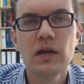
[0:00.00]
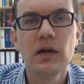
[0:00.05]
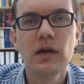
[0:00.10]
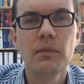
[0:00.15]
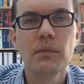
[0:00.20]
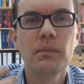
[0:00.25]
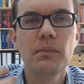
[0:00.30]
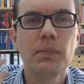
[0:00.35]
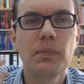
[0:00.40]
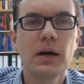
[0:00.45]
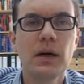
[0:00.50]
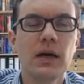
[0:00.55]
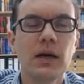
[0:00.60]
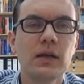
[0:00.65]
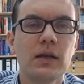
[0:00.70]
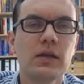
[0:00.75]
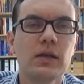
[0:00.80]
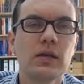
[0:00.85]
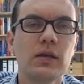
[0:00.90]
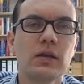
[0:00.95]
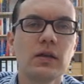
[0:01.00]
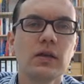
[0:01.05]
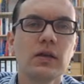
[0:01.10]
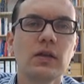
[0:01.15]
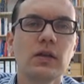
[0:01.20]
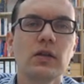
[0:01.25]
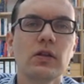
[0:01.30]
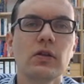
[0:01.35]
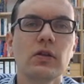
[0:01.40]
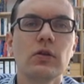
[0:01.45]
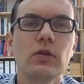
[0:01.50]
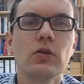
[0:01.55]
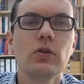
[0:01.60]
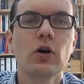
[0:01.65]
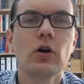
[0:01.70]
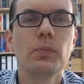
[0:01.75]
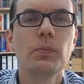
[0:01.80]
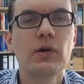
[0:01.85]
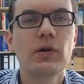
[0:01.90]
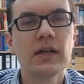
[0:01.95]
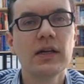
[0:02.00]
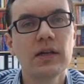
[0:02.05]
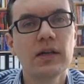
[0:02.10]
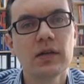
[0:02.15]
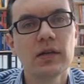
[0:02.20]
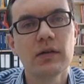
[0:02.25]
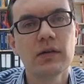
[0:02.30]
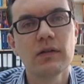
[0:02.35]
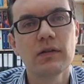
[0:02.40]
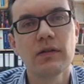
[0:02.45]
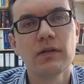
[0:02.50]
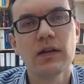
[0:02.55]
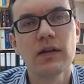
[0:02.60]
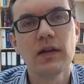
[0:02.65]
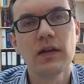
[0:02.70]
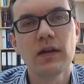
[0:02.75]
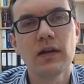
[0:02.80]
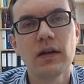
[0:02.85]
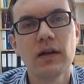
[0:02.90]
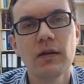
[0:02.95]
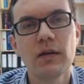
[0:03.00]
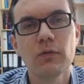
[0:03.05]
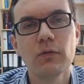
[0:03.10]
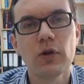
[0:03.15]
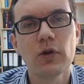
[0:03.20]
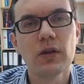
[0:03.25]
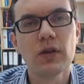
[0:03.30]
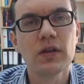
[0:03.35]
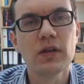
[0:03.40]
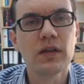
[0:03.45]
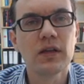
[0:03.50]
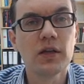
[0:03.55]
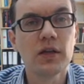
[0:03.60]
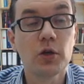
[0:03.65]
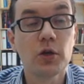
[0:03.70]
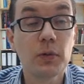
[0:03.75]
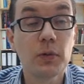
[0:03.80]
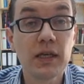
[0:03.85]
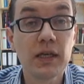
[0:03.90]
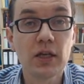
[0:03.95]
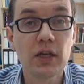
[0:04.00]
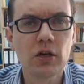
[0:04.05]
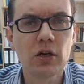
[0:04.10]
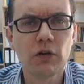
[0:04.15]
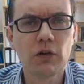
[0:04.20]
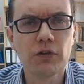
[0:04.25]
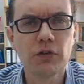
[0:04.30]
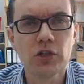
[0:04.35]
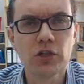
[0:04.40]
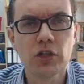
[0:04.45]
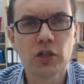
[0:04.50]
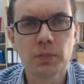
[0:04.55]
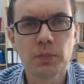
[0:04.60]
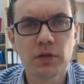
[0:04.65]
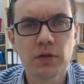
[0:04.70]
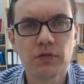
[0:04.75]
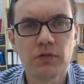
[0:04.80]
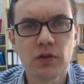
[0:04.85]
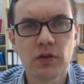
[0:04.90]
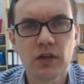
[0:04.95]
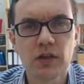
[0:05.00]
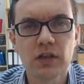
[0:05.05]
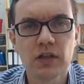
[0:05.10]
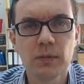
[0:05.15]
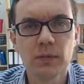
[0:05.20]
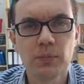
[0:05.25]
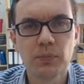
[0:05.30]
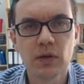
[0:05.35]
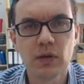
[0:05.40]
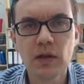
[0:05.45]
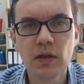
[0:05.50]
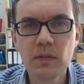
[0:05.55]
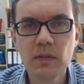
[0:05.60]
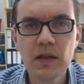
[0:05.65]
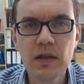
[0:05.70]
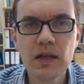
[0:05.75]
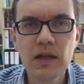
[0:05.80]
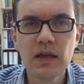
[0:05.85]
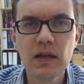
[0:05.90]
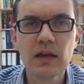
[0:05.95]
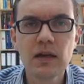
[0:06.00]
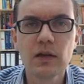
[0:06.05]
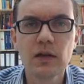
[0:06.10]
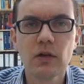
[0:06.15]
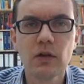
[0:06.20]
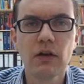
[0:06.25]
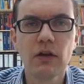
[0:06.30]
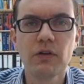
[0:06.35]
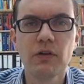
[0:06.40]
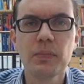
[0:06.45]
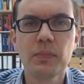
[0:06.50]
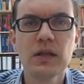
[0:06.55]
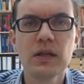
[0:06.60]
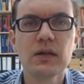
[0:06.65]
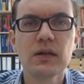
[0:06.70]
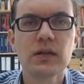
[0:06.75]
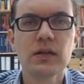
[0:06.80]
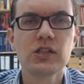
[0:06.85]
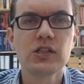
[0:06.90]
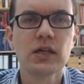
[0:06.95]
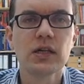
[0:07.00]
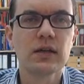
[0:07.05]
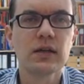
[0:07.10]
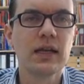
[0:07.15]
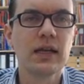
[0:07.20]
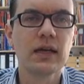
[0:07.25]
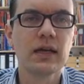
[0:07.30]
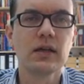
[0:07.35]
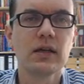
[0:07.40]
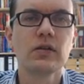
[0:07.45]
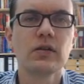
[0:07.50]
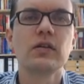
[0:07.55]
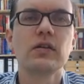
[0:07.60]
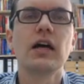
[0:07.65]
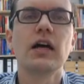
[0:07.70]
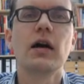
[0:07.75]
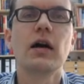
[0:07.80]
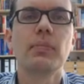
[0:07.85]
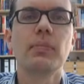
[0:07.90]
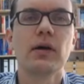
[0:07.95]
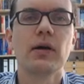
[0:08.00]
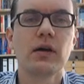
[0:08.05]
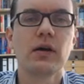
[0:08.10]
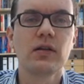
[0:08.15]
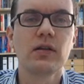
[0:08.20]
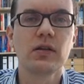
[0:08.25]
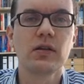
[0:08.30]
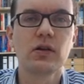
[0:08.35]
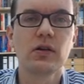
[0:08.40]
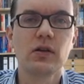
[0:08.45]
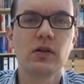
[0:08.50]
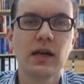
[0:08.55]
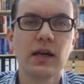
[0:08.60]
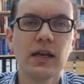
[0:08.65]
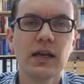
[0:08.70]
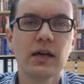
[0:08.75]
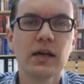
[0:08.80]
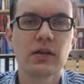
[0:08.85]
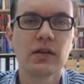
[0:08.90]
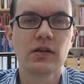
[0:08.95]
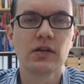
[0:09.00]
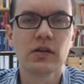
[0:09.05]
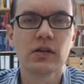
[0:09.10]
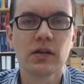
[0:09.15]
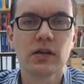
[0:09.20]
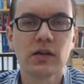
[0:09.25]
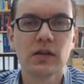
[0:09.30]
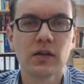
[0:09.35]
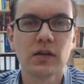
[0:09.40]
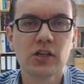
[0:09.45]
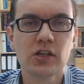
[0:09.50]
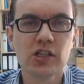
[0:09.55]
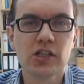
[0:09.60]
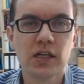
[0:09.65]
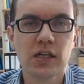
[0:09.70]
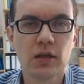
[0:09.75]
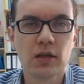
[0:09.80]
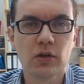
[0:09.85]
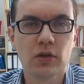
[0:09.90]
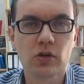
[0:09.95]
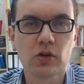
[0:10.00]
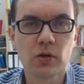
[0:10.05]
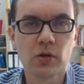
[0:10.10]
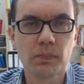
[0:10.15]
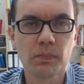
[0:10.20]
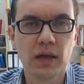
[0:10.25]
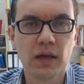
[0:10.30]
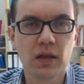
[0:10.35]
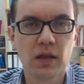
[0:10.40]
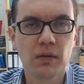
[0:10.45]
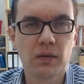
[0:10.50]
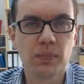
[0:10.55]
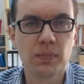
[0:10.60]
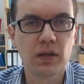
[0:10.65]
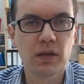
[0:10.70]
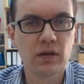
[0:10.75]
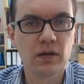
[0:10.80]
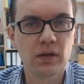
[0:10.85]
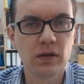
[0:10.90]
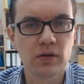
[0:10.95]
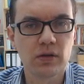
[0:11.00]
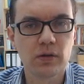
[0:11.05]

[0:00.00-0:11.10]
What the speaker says: but you operate in one city 20 coffee shops, for example. You have a business just like Starbucks or any other chain store-based business.